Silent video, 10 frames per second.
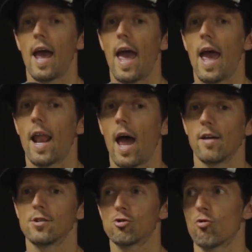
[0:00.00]
And
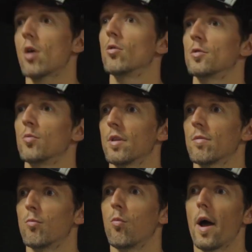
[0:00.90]
I struggled
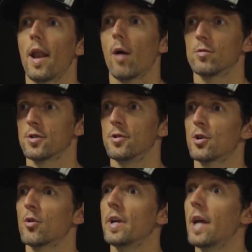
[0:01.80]
with what I was going to
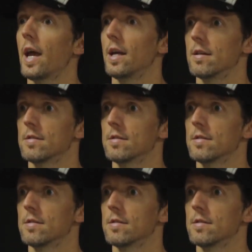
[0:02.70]
create.